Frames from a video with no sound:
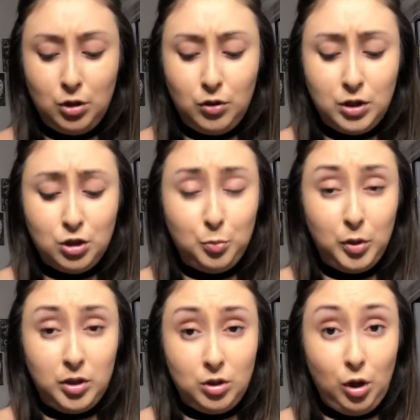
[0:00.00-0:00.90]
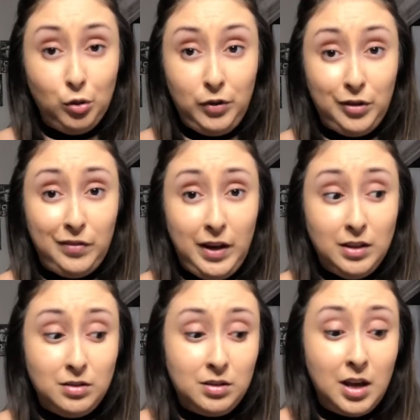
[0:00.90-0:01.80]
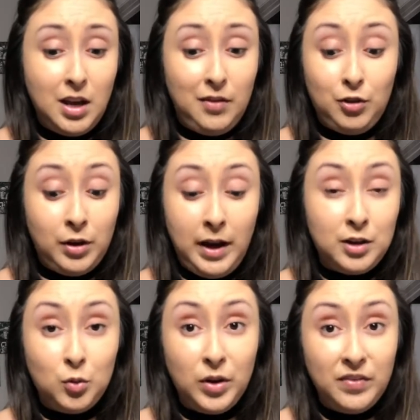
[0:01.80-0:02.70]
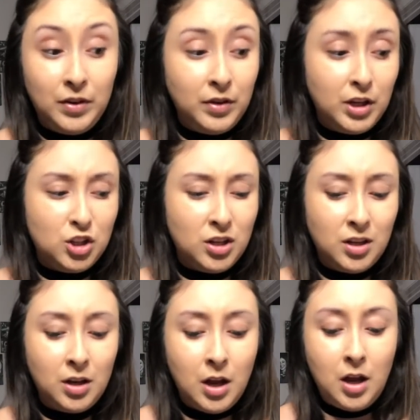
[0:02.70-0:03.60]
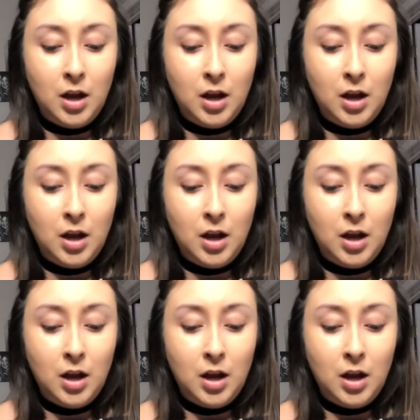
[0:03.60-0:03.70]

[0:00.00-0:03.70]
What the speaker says: You could just put this all over your face if you're not gonna wear foundation,